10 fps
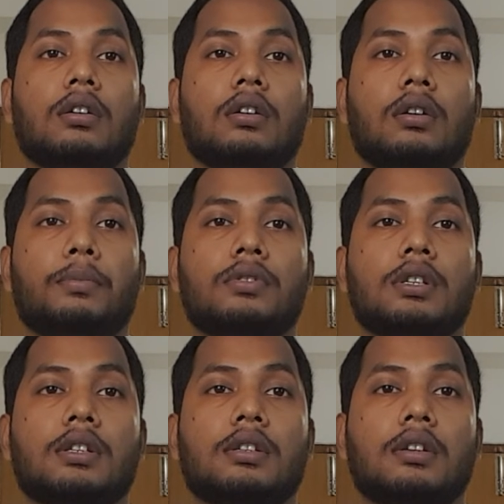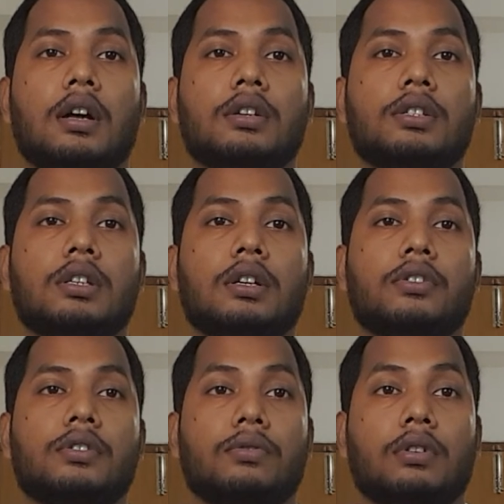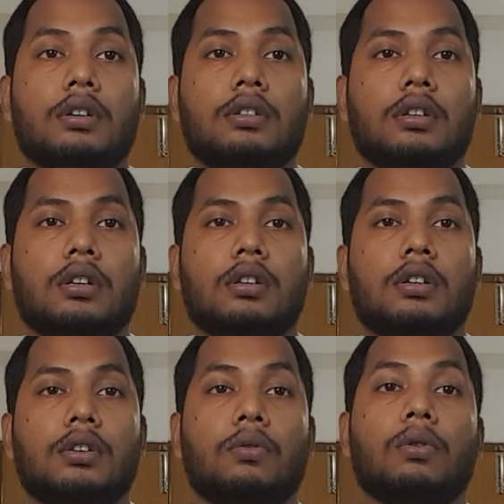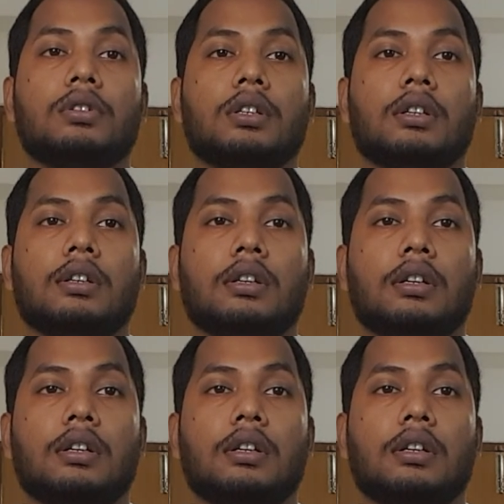opposite Asia restaurant and in Gulshan.